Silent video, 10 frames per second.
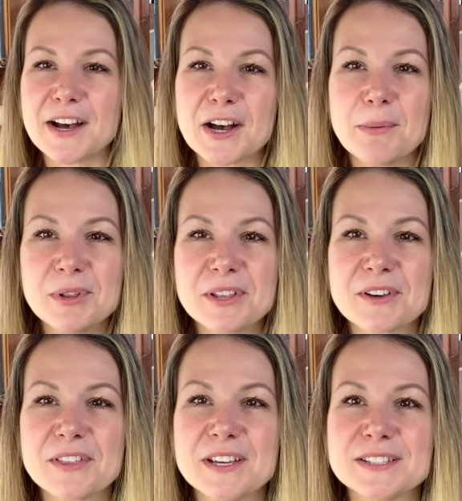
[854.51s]
A couple
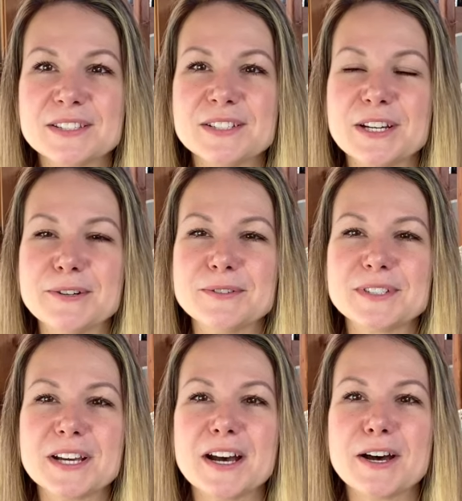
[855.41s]
other things to
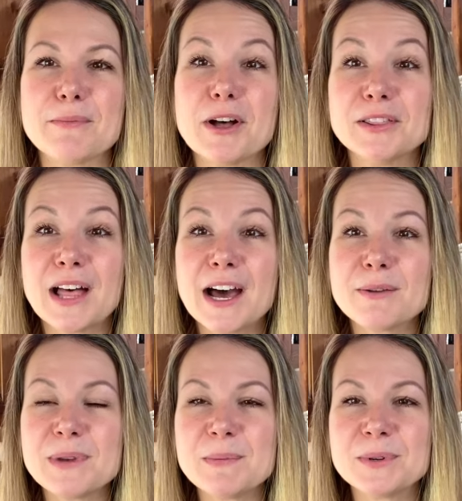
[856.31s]
note. A lot
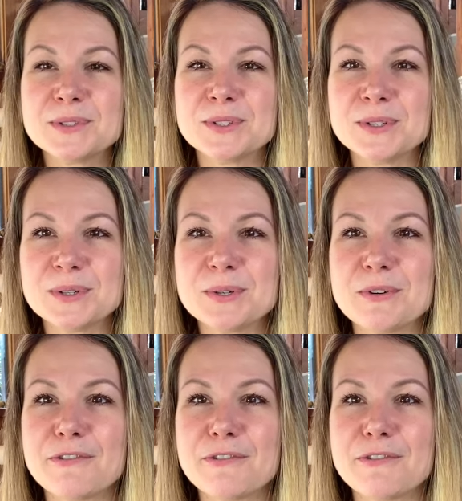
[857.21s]
of people do